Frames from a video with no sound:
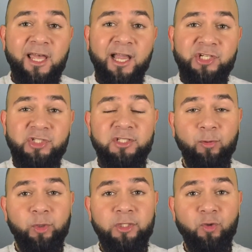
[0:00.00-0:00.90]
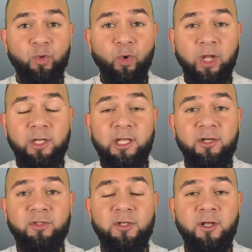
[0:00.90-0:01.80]
action that we can do on
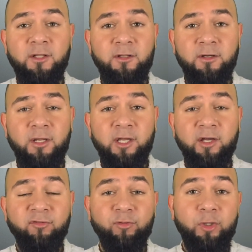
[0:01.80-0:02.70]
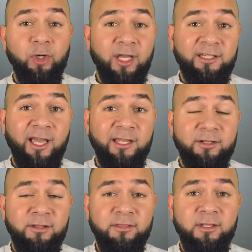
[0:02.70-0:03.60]
Laylatul Qadr, if we look at the
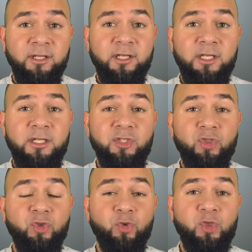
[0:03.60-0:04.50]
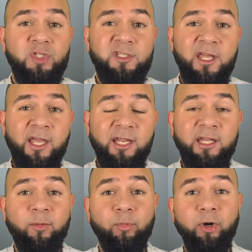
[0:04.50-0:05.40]
hadith, is to stand
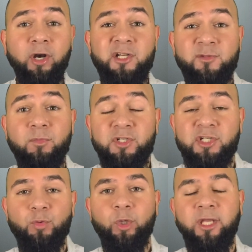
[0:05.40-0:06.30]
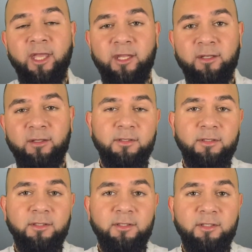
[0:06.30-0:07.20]
in prayer as much as we can.
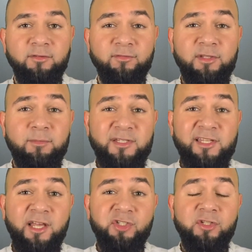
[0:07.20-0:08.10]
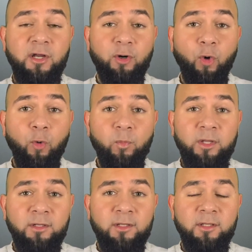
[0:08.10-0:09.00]
If the masajid are
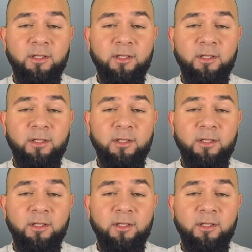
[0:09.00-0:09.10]
open,